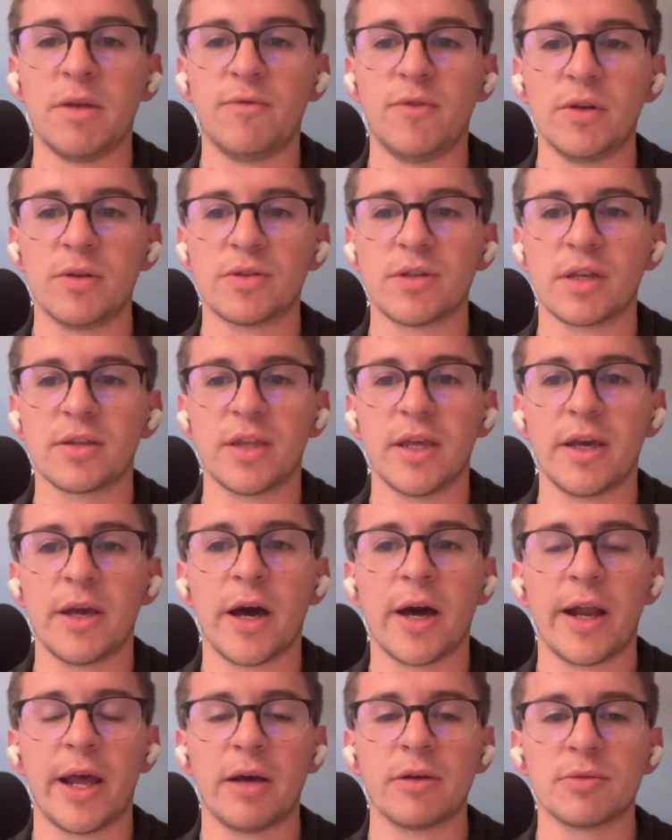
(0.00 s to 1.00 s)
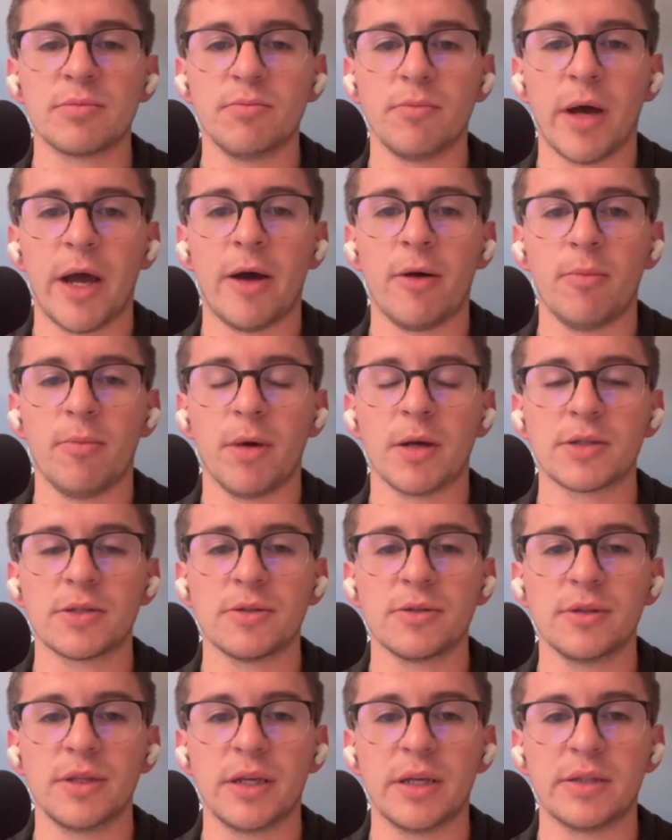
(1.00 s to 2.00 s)
it feels like they got out
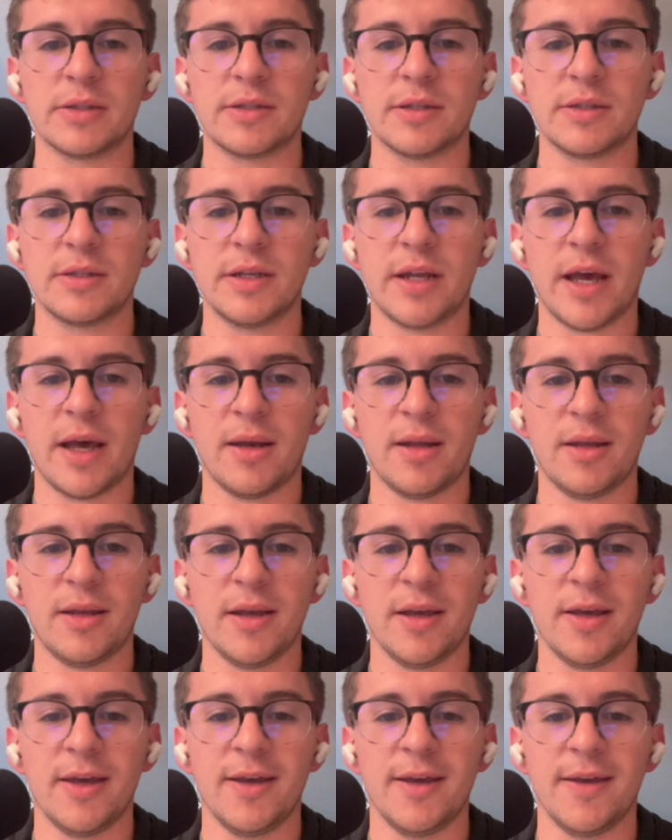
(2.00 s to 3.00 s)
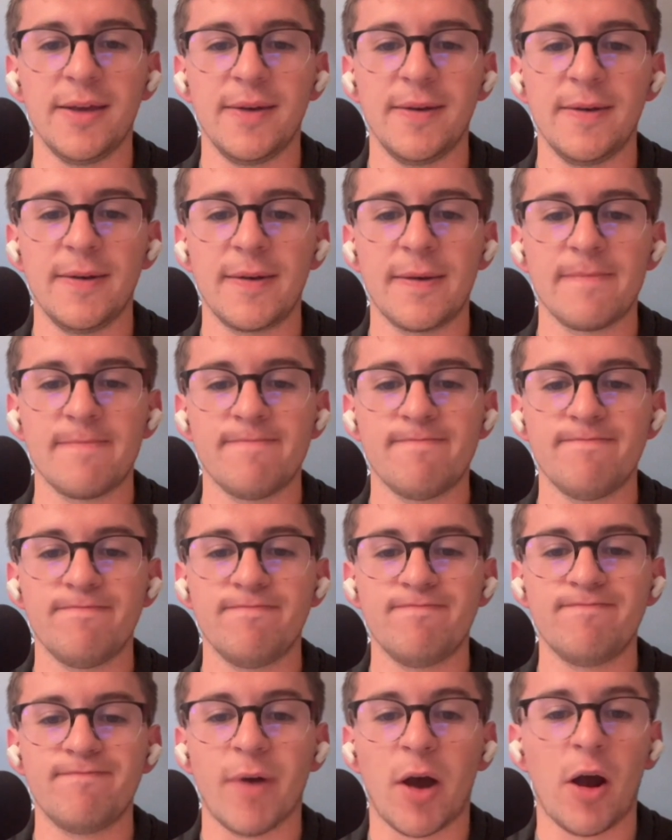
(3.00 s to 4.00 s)
muscled against Cincinnati and
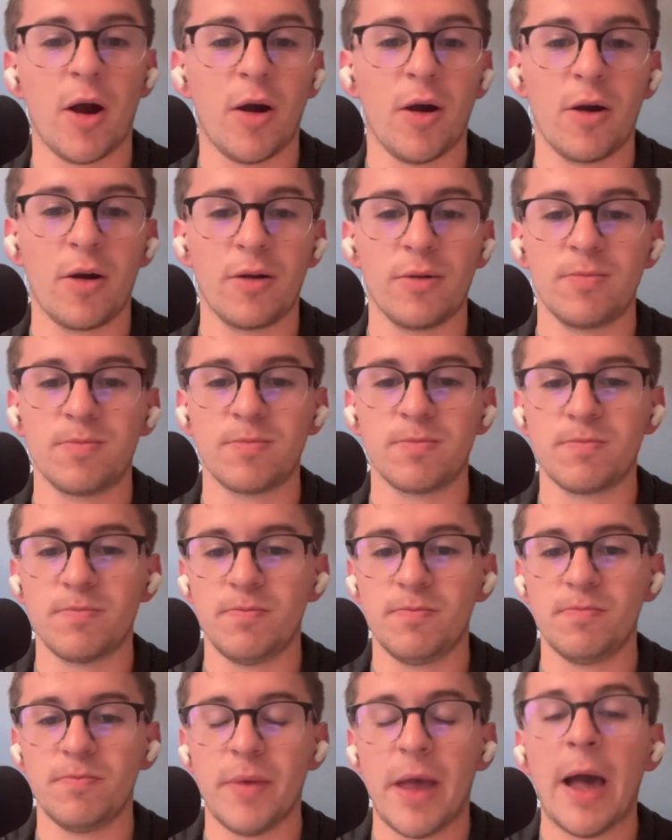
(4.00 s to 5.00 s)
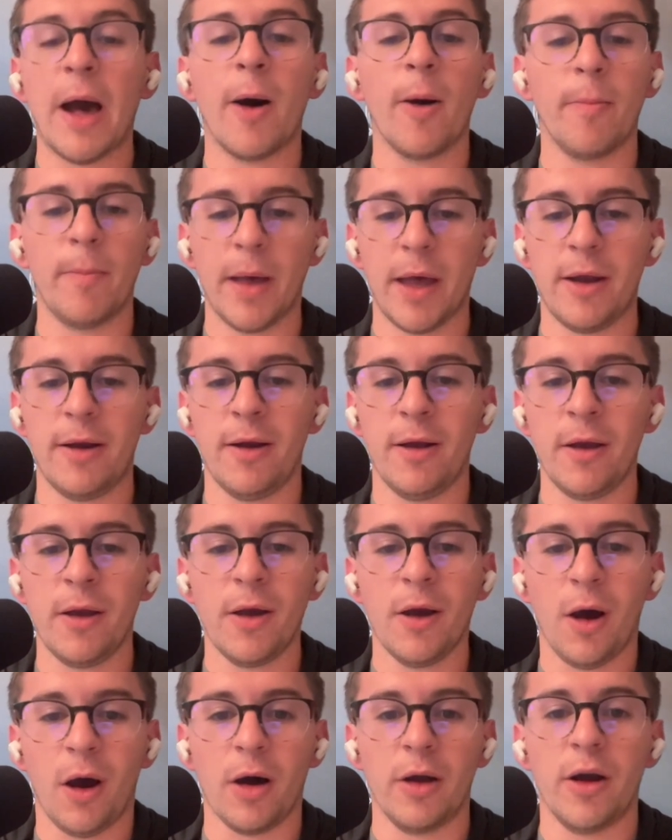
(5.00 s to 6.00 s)
are hell bent
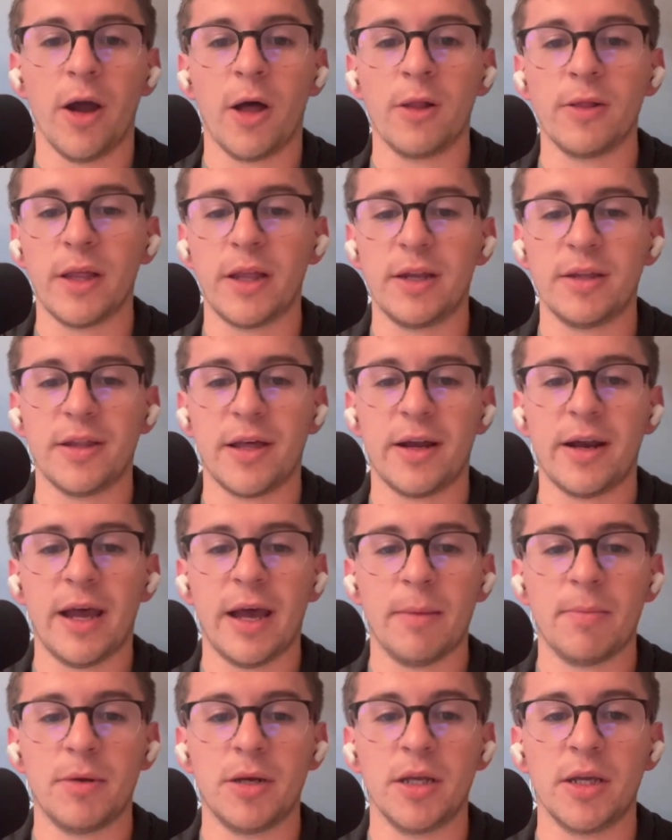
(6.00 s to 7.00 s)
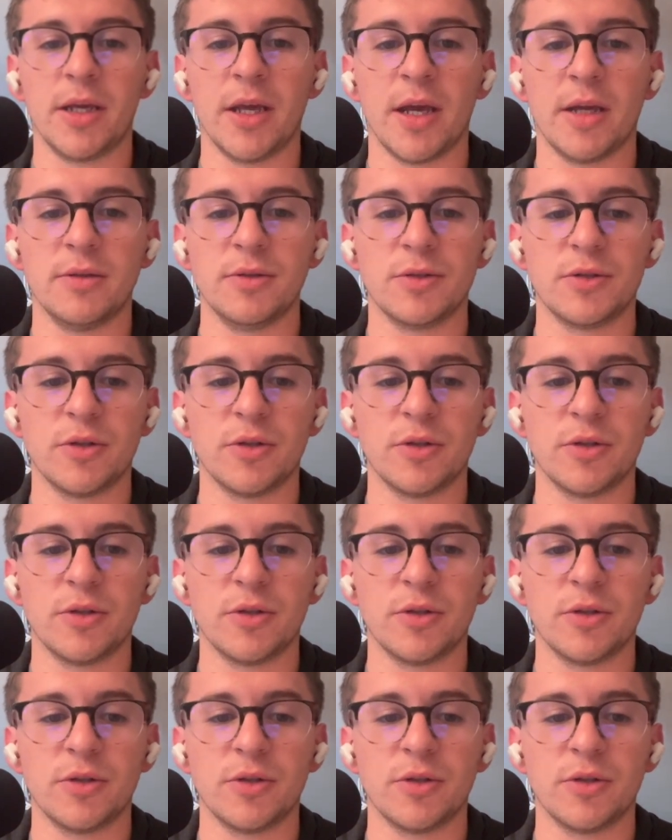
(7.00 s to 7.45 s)
on not letting that happen again.